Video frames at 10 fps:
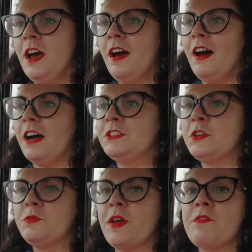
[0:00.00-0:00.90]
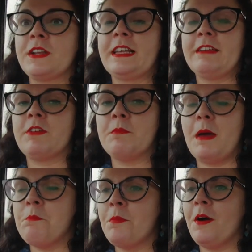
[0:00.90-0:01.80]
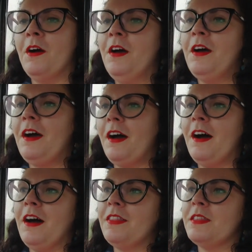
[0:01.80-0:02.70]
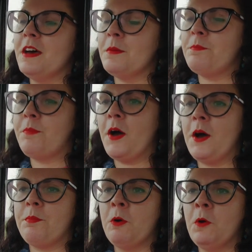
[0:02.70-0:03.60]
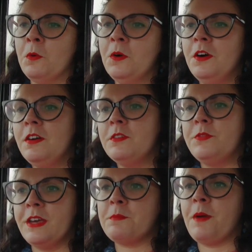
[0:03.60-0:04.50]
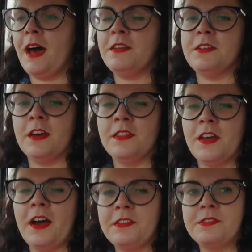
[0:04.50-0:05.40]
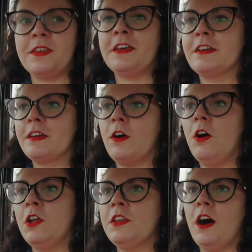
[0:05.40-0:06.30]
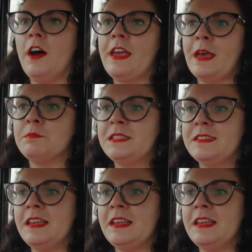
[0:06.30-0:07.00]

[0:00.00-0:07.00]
I do vividly remember the purple Fiat Panda that I think on IMCDB